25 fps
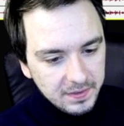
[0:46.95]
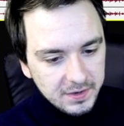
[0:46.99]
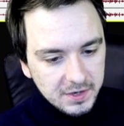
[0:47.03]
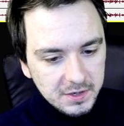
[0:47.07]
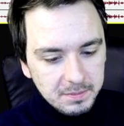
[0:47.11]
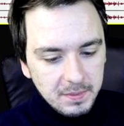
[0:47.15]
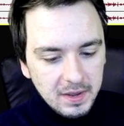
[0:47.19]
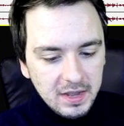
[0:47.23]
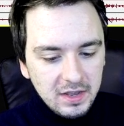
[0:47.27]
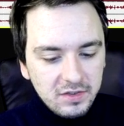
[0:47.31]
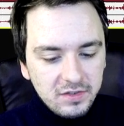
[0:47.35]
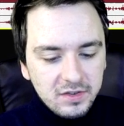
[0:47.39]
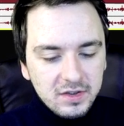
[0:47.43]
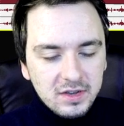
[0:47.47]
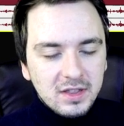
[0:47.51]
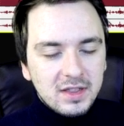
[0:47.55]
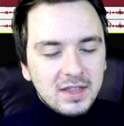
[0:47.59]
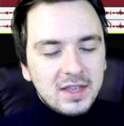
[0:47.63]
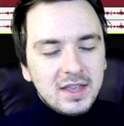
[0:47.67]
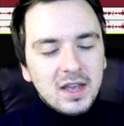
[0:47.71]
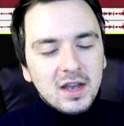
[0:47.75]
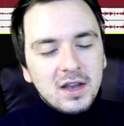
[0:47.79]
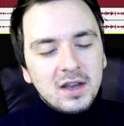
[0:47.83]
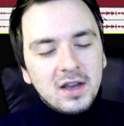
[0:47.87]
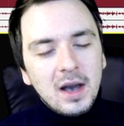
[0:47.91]
there are
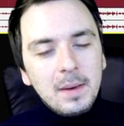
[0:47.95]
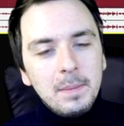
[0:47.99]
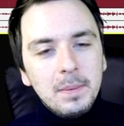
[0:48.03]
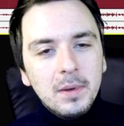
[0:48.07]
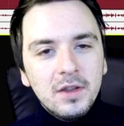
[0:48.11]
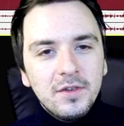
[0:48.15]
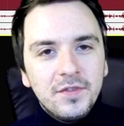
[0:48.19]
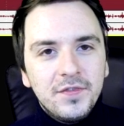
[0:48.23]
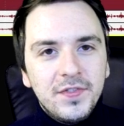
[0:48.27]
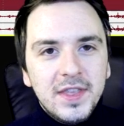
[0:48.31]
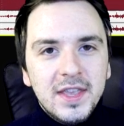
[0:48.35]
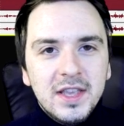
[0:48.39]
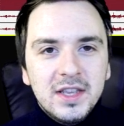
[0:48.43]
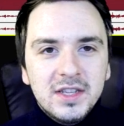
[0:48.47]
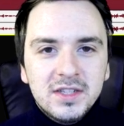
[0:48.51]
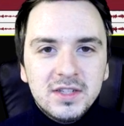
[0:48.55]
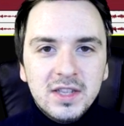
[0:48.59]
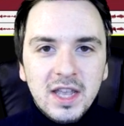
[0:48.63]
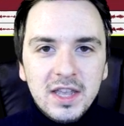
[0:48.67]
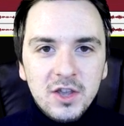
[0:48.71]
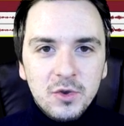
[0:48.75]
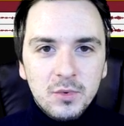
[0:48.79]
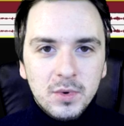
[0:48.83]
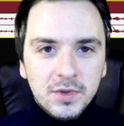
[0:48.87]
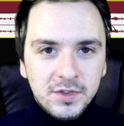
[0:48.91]
basically a couple of things
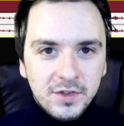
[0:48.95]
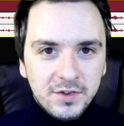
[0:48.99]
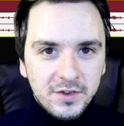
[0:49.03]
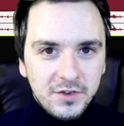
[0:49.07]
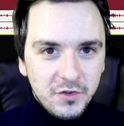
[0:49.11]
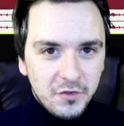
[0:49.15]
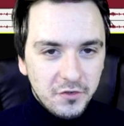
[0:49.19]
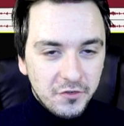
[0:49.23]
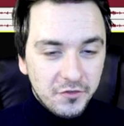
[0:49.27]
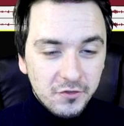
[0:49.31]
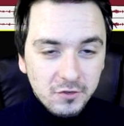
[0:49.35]
that you want to do.